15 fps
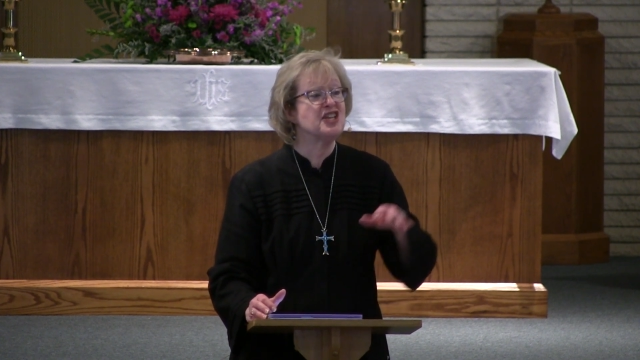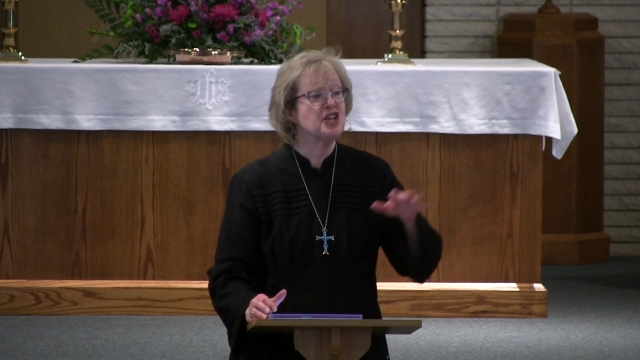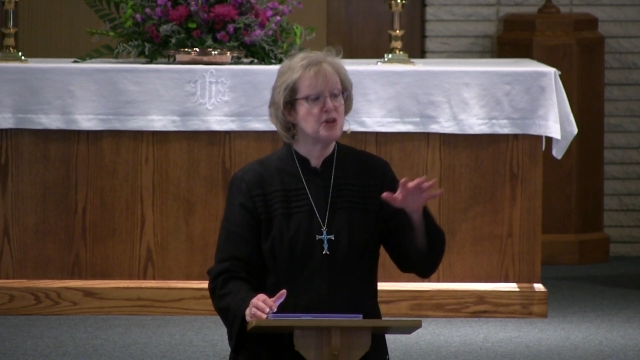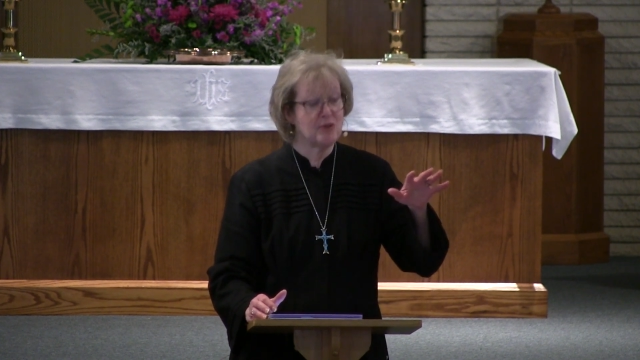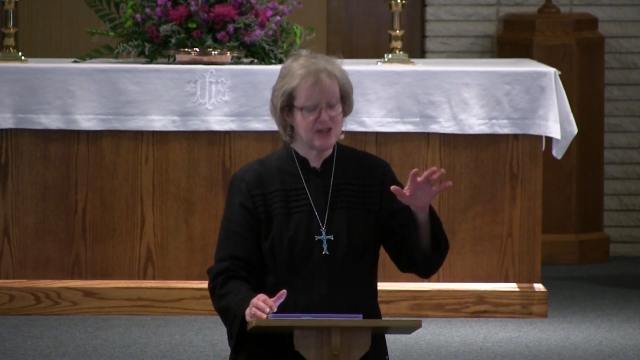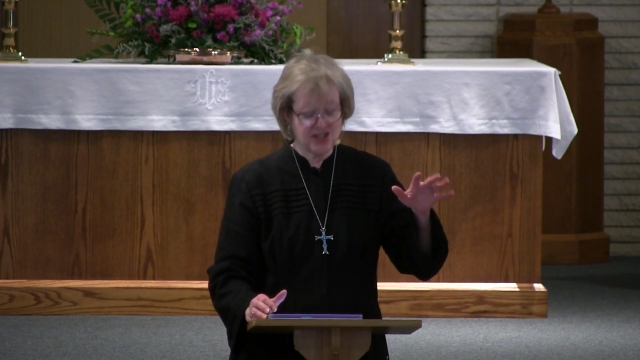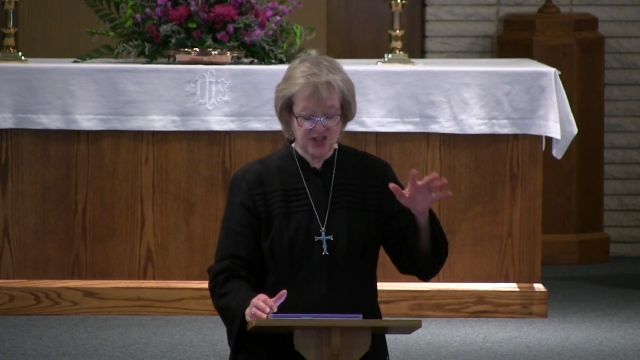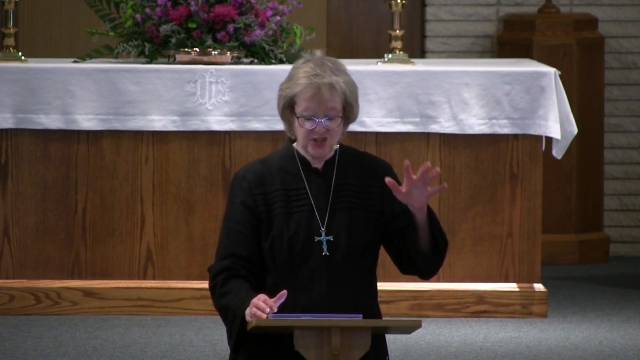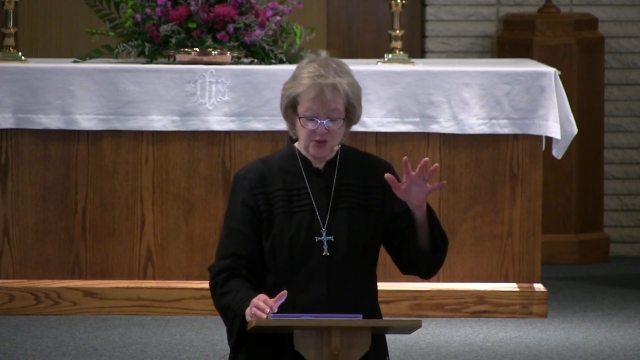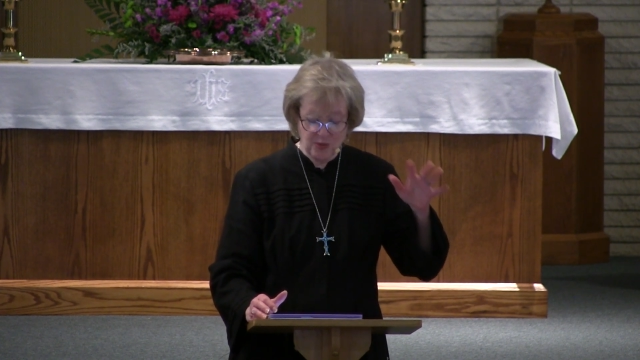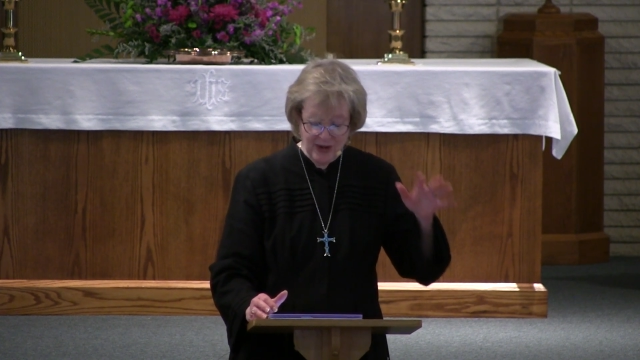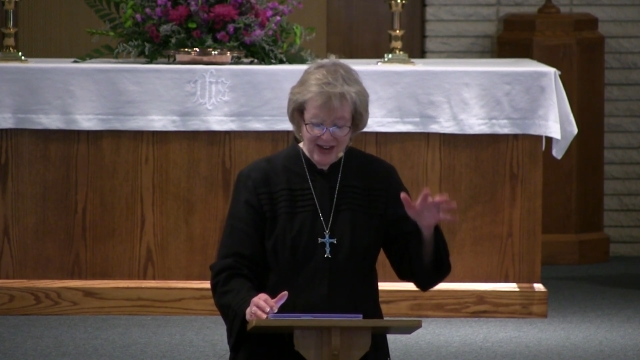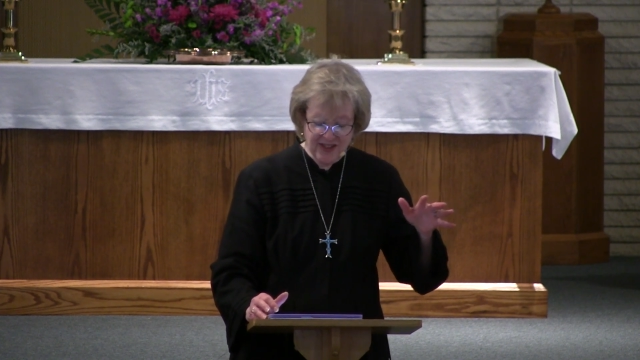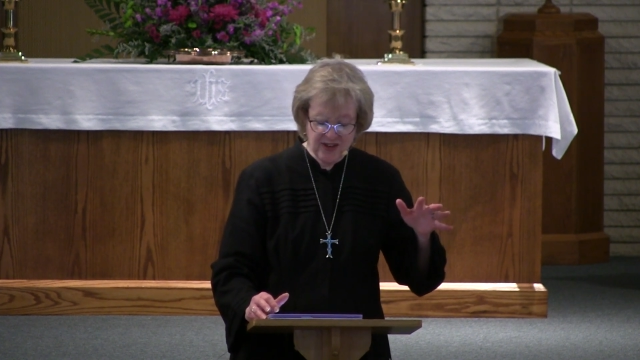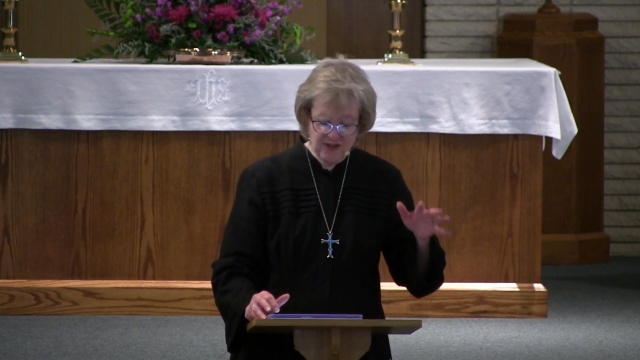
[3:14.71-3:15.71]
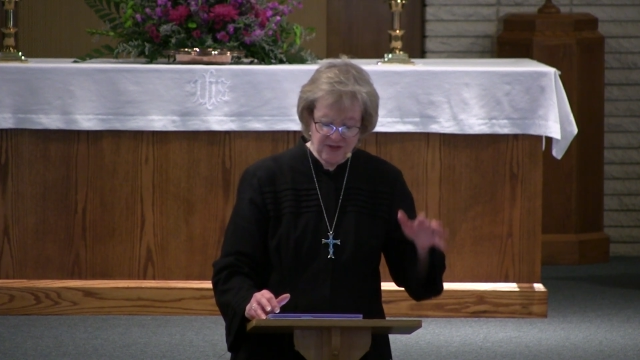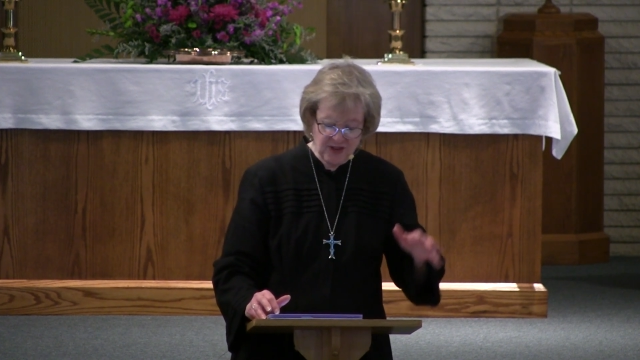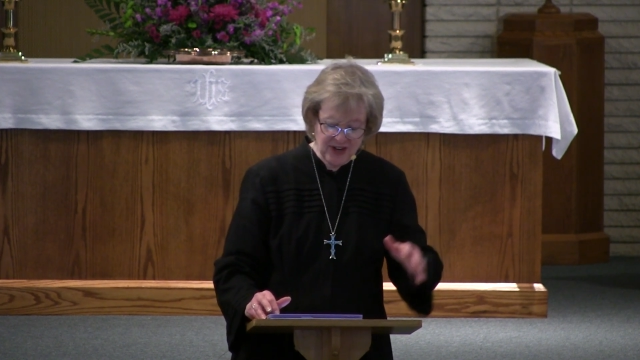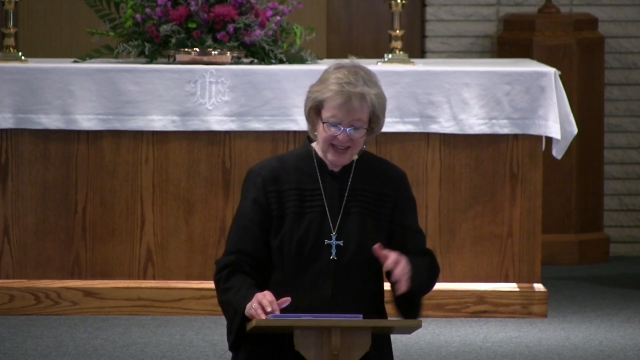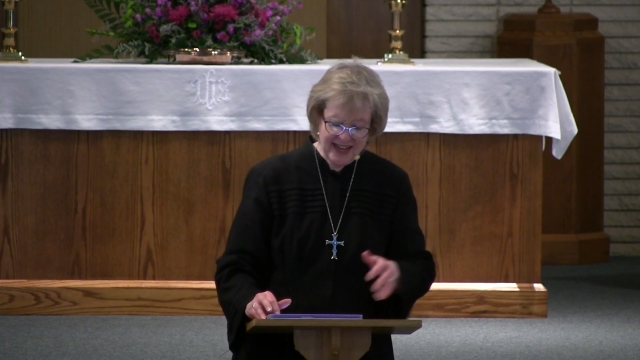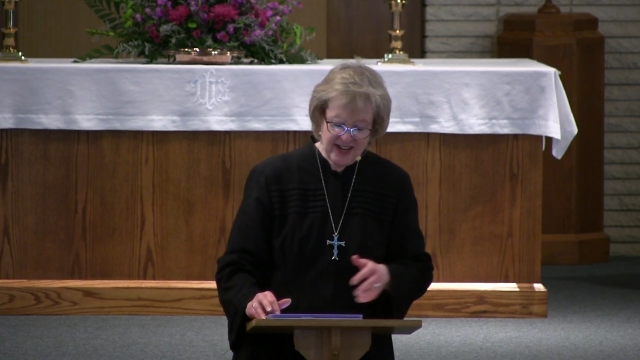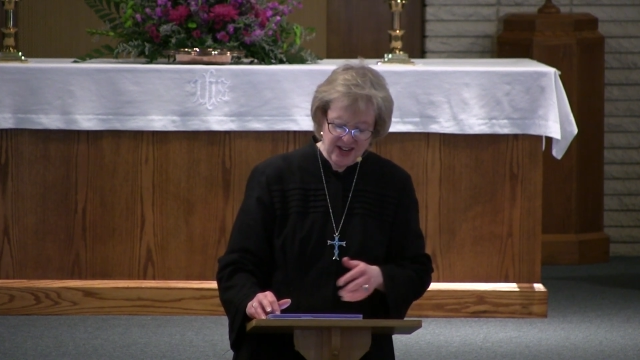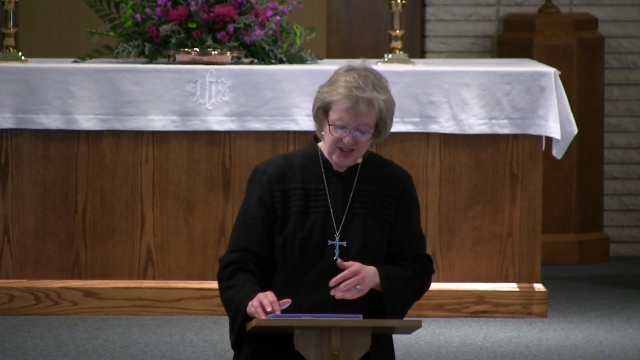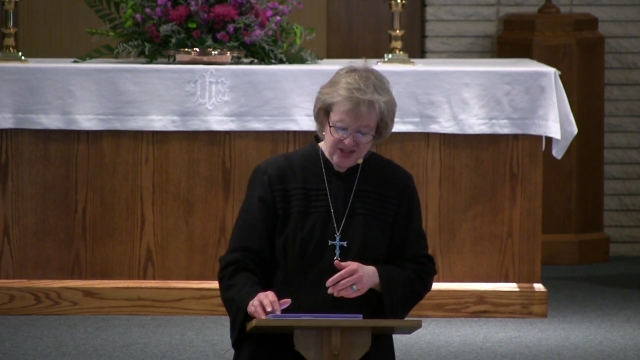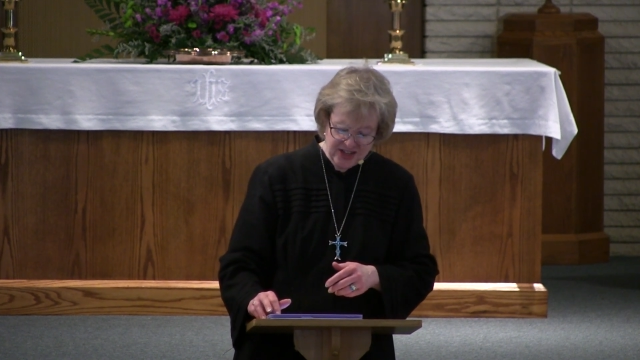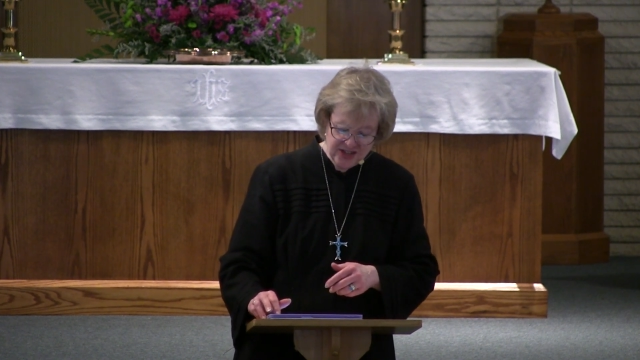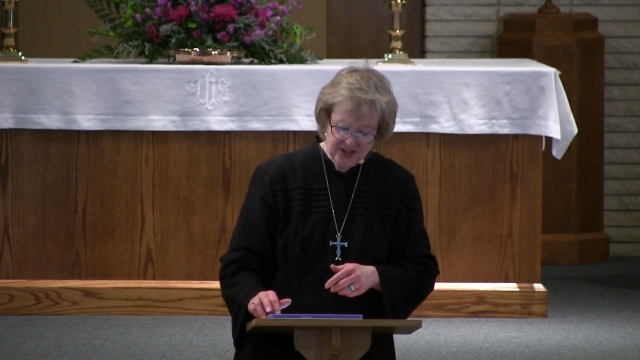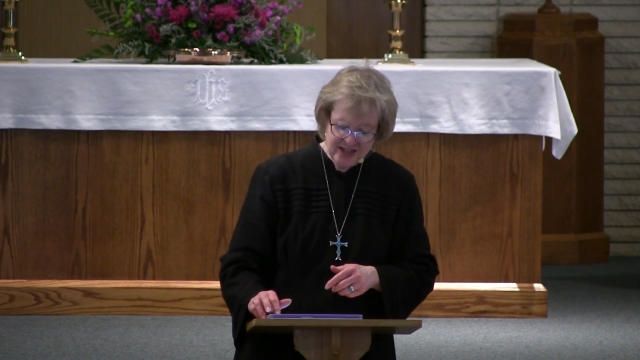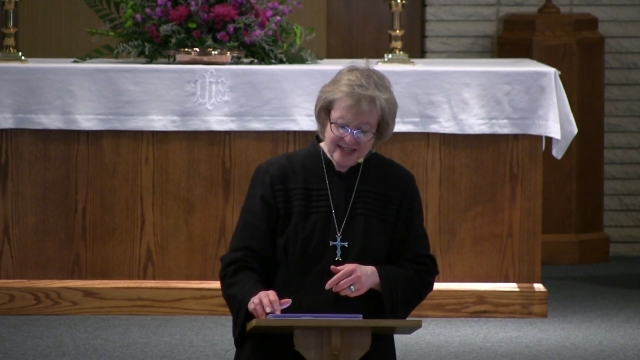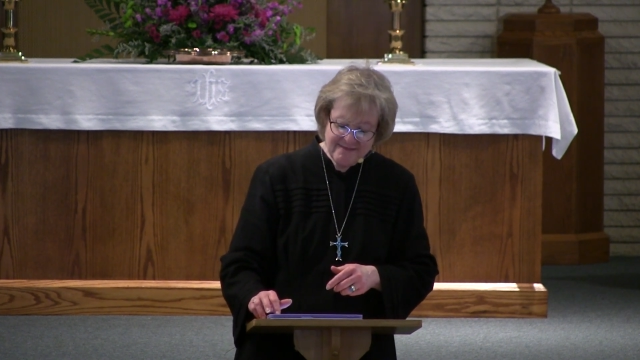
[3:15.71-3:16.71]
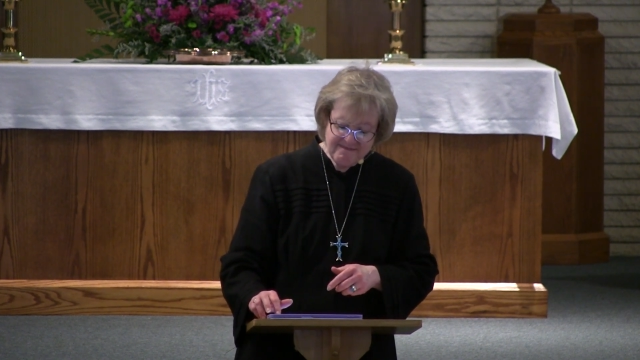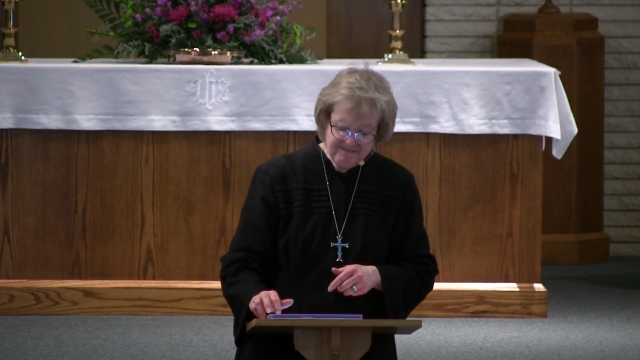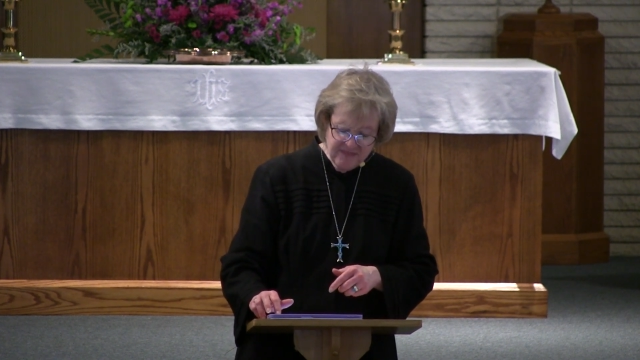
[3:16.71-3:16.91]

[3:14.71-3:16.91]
you would just rather forget existed.